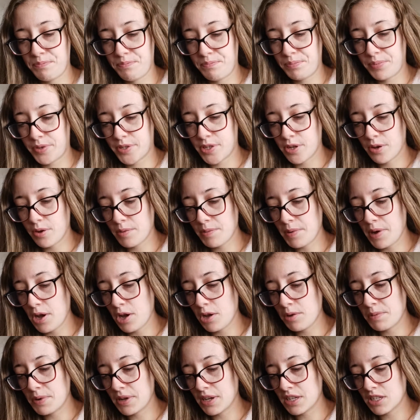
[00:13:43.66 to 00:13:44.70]
So I'm
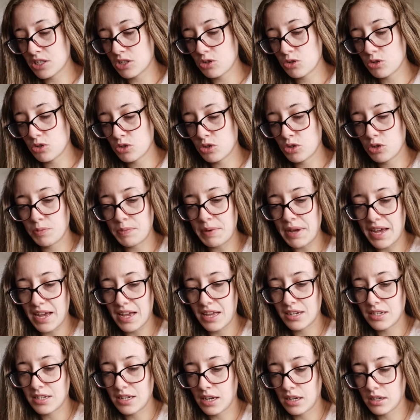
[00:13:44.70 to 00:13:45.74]
hoping it's not too
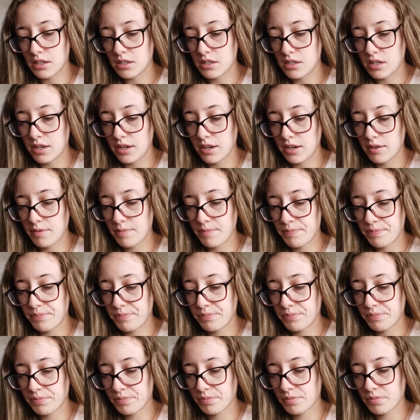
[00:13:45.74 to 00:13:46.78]
bad actually,
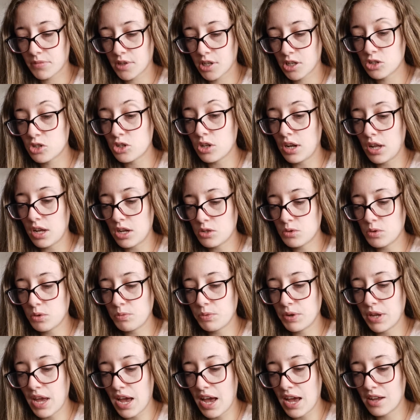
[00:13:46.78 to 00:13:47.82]
because the last one
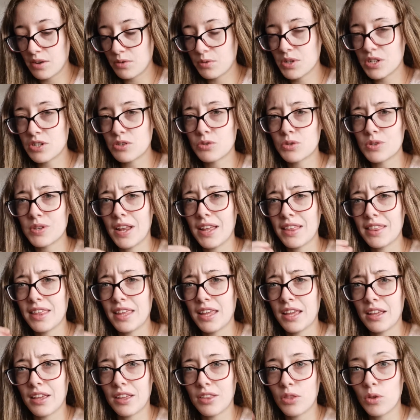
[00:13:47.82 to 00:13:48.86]
we had, which was like
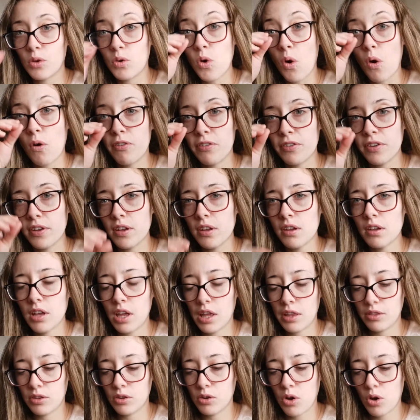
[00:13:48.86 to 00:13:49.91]
the coffee
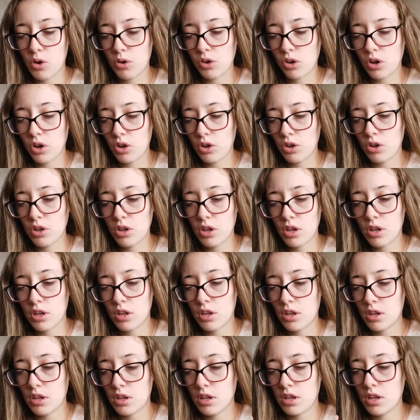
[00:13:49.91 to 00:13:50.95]
and the cocoa,
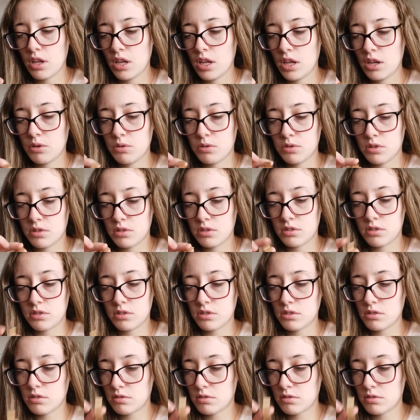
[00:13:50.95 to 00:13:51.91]
it was